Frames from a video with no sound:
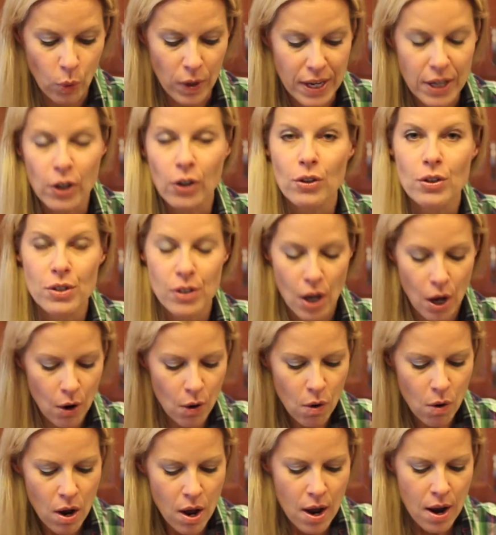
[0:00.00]
a week or
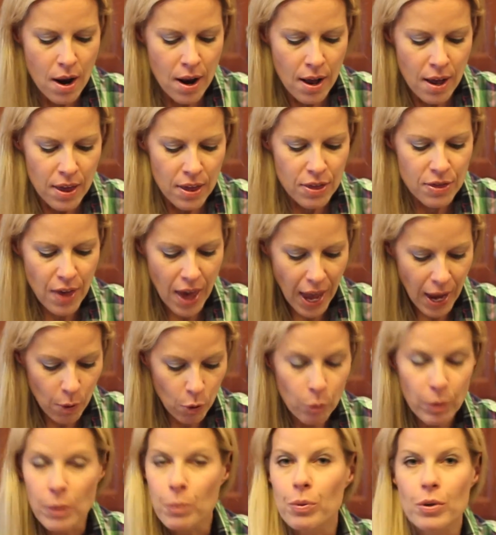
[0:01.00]
so, they
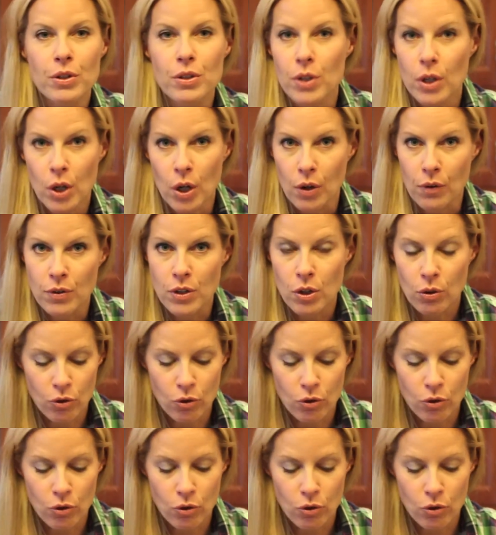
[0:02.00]
will be preserved.